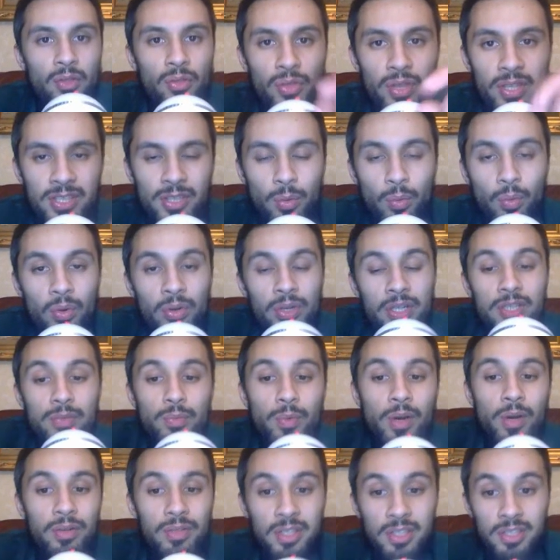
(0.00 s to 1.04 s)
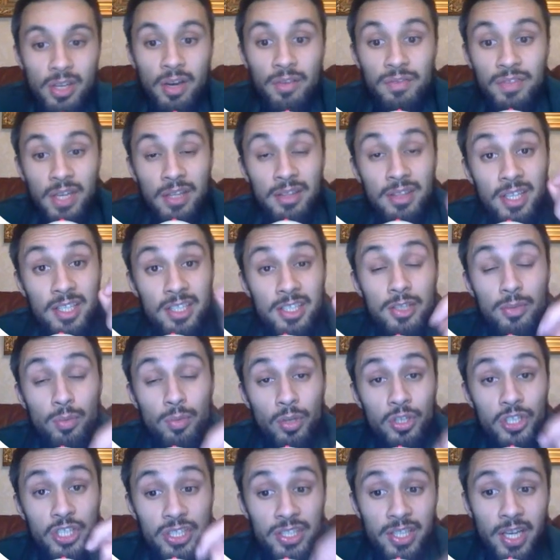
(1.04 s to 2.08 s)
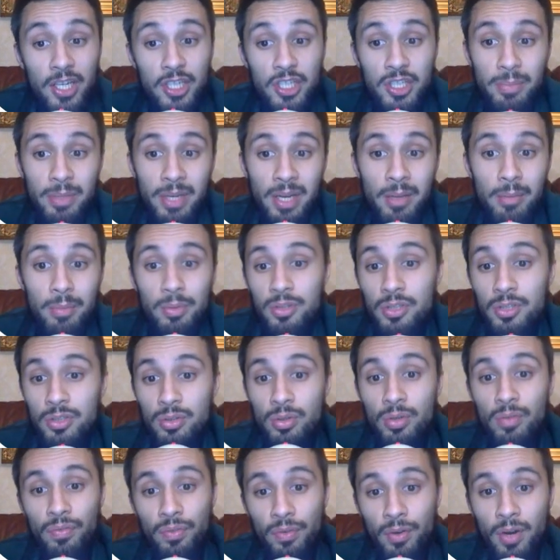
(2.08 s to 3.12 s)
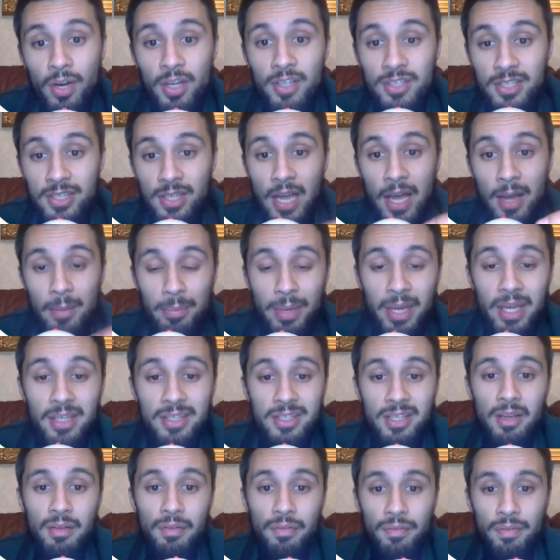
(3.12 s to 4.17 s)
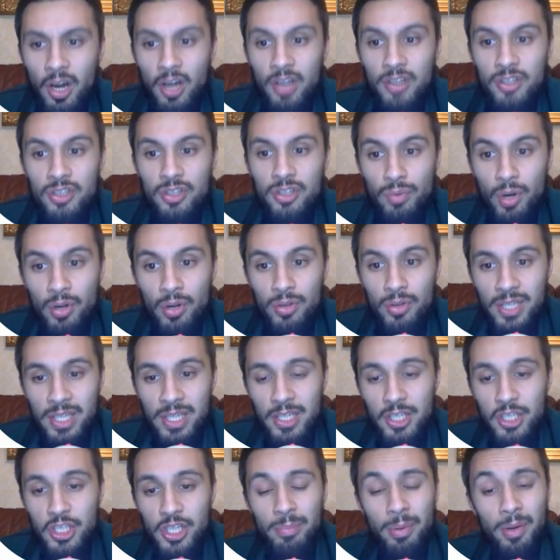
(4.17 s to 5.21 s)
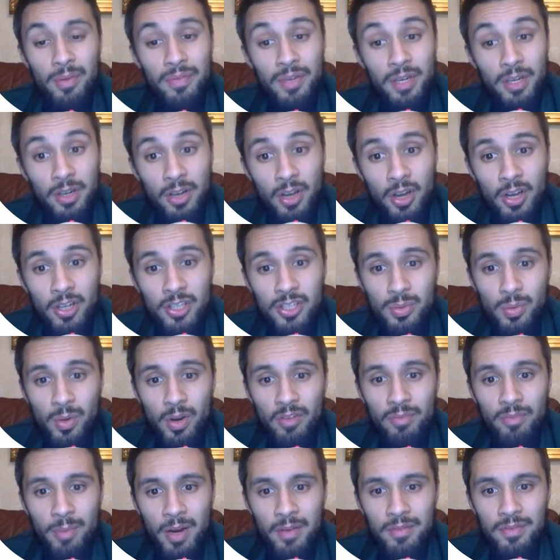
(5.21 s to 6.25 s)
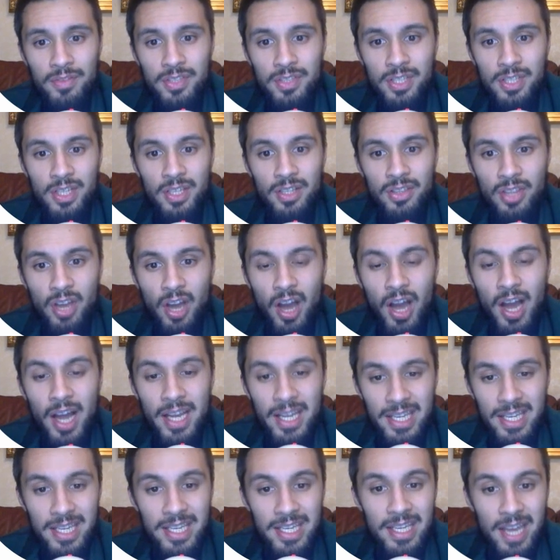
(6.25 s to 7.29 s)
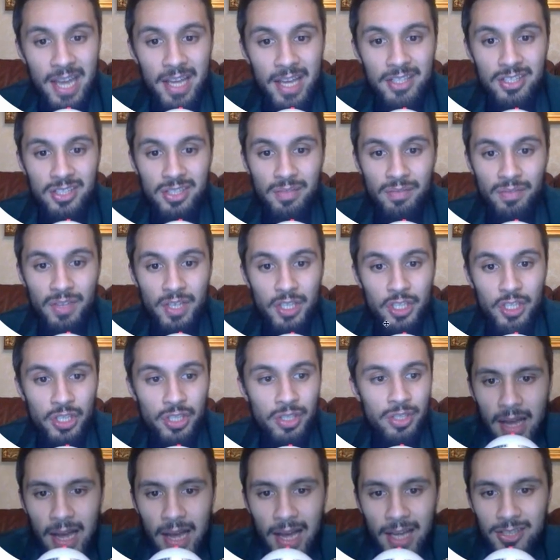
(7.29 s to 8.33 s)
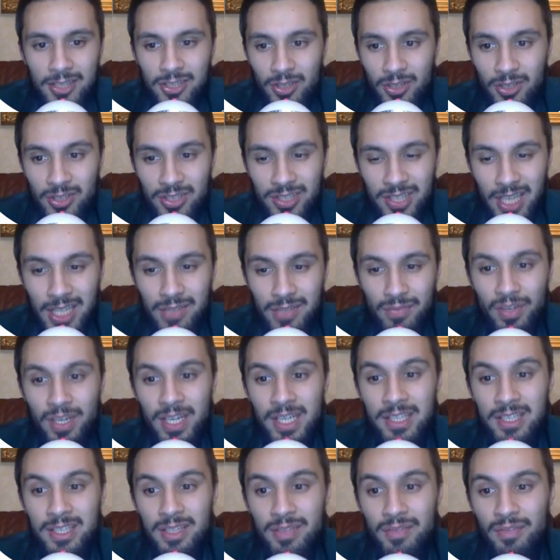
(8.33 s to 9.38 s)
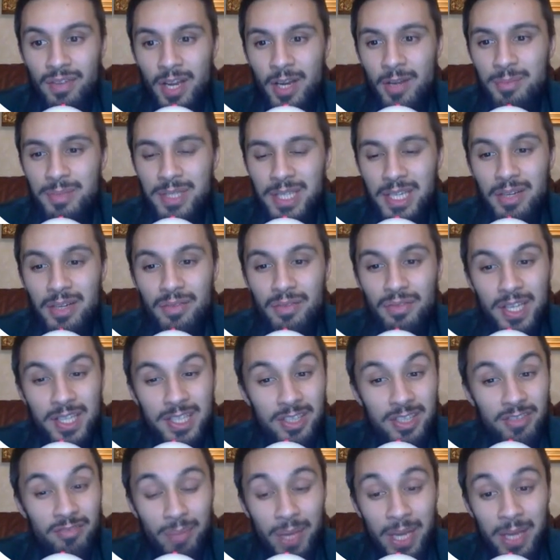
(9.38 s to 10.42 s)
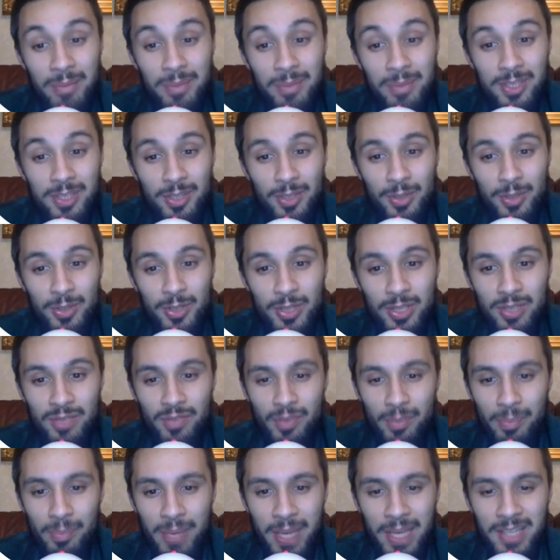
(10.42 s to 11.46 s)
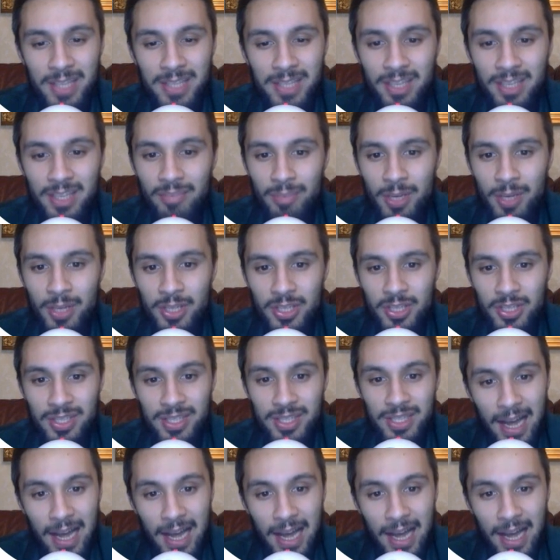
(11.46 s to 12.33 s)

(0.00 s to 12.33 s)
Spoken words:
This award is well deserved, and this is what she's actually been able to do for us at PaySafe. Under Rose leadership, over the last 12 months, the IES division has successfully developed innovative payment solutions for PaySafe merchants